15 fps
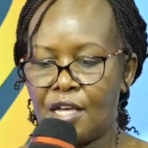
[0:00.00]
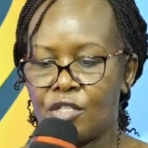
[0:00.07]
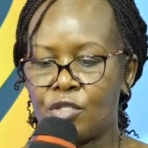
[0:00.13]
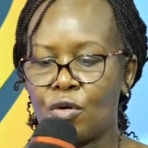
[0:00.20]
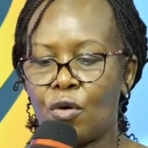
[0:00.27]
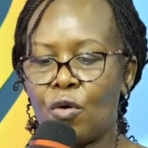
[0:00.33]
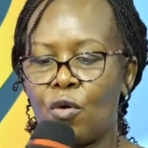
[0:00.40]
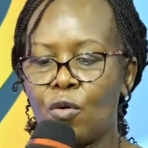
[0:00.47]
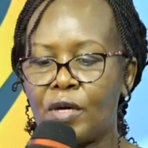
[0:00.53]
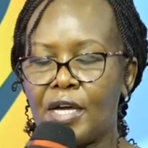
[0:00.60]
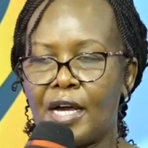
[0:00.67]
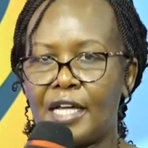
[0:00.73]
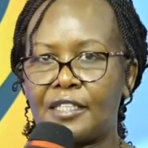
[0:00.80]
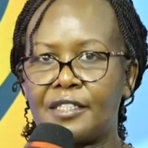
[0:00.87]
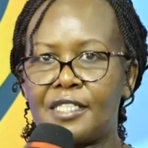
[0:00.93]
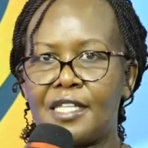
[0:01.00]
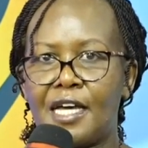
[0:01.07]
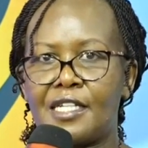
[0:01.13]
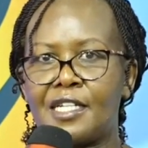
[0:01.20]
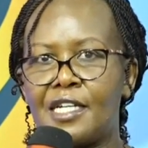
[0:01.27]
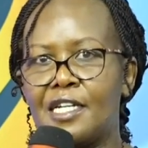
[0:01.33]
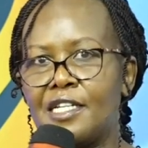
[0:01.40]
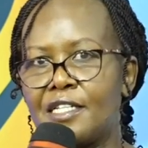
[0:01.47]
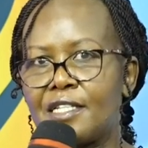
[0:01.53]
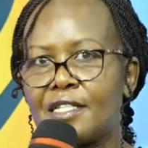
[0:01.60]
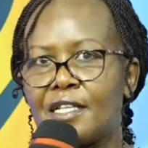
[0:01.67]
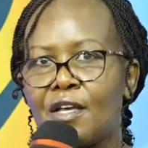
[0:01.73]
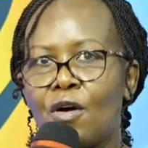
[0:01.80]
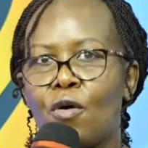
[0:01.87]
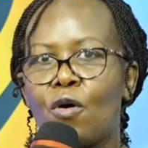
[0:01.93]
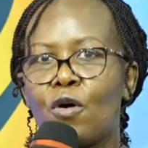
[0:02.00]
So looking at that list,